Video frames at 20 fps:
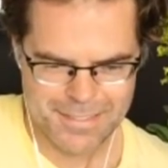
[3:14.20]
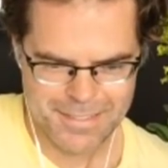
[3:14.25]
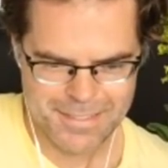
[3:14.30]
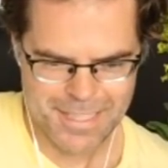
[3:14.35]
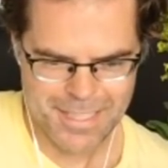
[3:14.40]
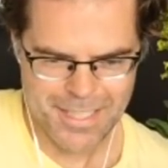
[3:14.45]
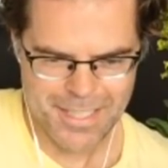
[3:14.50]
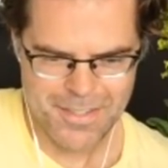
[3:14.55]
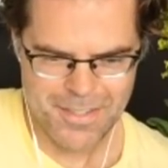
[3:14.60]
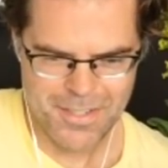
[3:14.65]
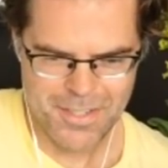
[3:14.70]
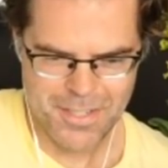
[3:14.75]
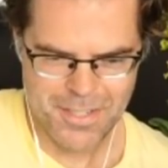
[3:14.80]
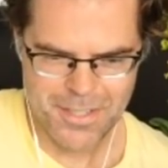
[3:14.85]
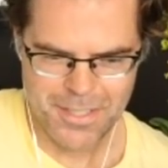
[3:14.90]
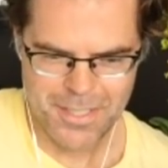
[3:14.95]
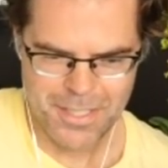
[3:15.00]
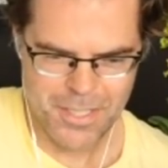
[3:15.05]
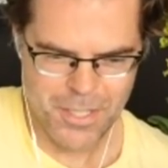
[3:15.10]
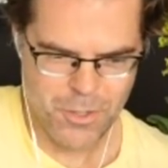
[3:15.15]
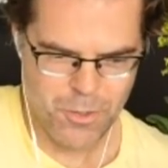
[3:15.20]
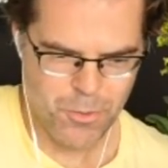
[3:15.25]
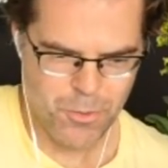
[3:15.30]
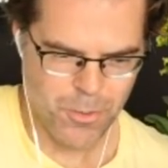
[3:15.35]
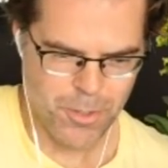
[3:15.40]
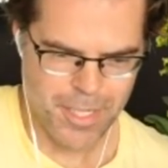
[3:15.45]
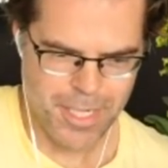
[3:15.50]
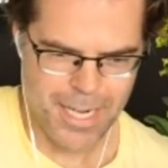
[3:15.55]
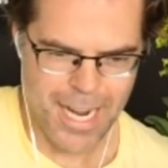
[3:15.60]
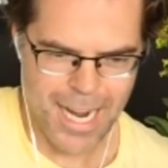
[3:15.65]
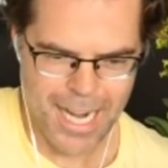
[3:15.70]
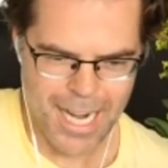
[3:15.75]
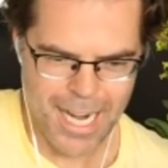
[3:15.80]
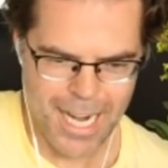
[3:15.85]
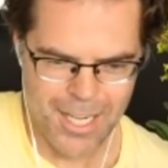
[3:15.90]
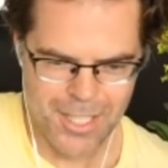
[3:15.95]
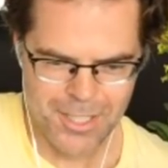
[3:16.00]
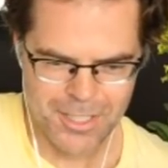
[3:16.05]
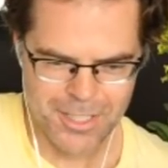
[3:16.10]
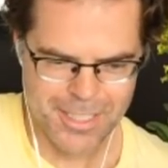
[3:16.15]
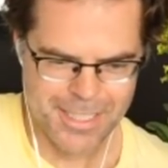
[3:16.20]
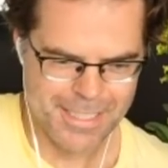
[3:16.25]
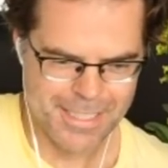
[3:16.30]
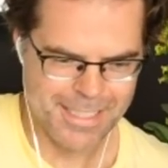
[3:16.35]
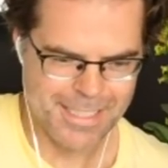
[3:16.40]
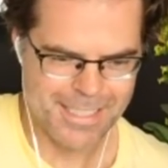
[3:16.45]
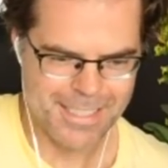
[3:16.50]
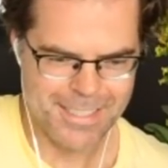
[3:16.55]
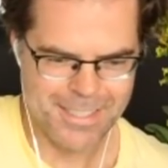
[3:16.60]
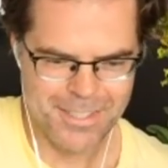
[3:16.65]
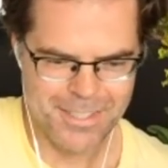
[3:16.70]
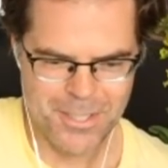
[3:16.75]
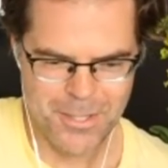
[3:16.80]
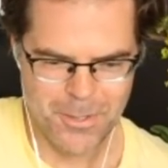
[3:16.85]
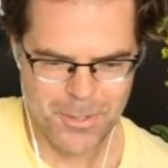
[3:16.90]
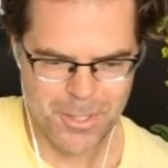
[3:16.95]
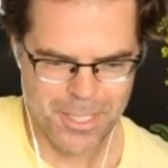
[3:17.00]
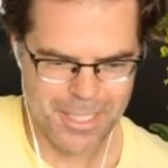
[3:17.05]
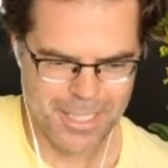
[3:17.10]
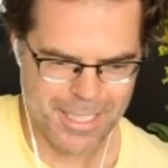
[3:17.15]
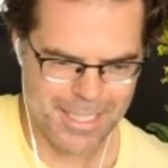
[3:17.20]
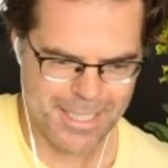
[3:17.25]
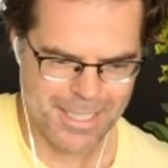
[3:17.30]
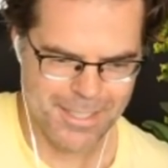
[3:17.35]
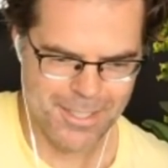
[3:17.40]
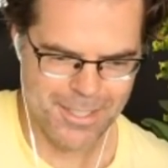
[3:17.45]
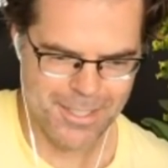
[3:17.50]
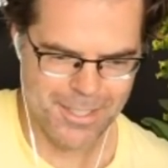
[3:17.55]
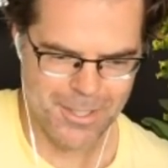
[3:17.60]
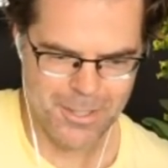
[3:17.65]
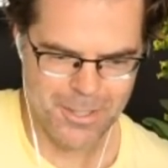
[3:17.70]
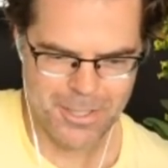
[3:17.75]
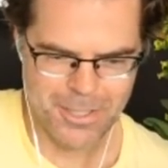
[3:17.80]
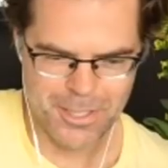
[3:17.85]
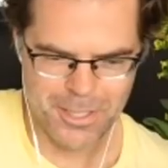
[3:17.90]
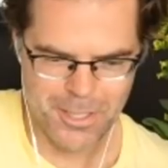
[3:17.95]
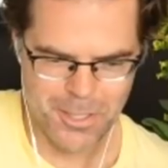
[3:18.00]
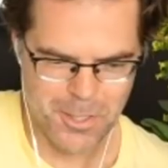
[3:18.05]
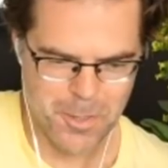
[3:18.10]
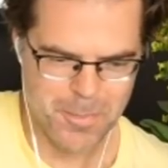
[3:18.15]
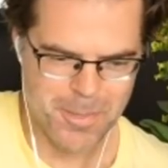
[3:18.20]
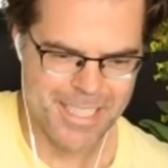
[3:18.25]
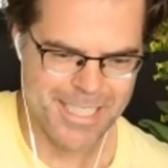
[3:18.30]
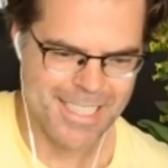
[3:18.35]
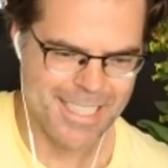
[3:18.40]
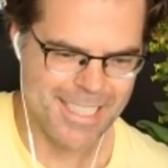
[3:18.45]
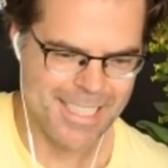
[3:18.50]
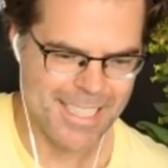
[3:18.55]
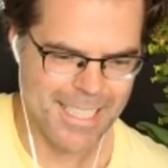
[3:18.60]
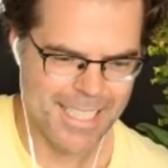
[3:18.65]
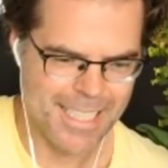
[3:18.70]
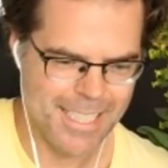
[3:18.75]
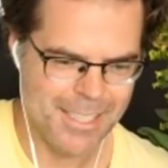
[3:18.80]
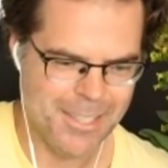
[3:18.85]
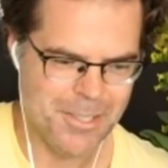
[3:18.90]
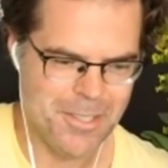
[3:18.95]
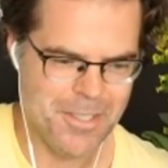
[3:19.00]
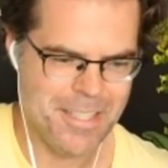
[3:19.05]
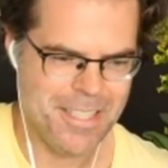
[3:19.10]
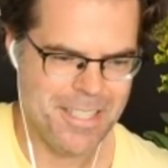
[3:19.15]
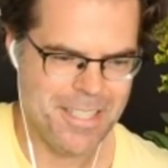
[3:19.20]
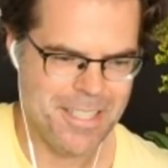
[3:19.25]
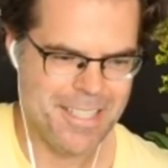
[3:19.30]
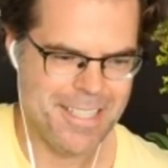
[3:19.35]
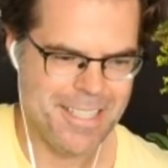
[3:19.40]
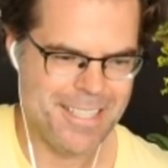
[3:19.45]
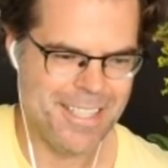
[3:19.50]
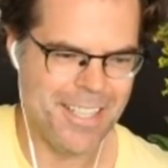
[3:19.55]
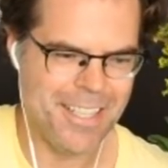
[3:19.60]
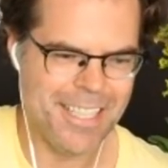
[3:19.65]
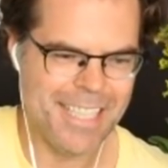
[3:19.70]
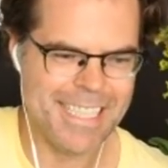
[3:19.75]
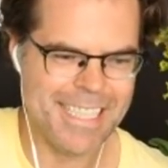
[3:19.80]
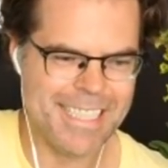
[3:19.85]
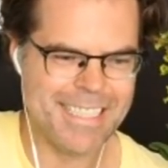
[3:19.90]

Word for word: Arizona, Detroit, Ireland, New York, Oklahoma in the house. All right.